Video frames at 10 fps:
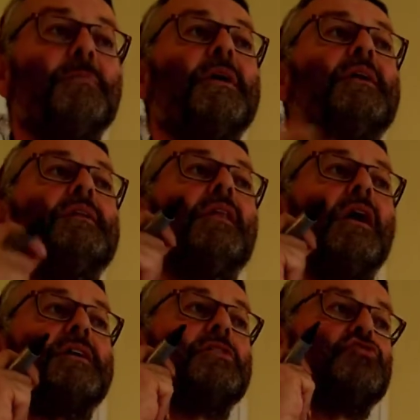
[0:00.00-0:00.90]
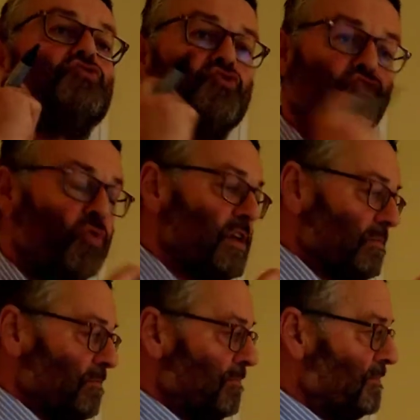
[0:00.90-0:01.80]
me like a
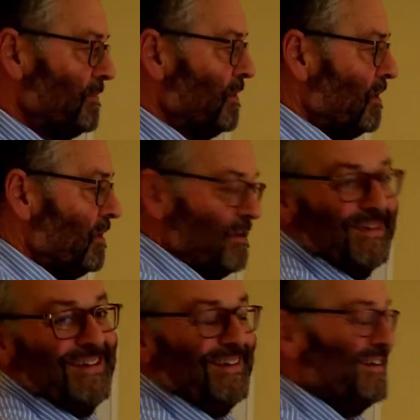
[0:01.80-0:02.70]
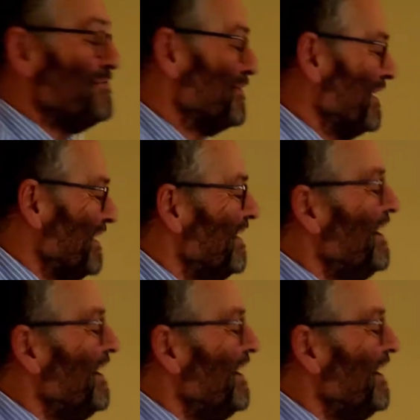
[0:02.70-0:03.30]
dream. Hopefully.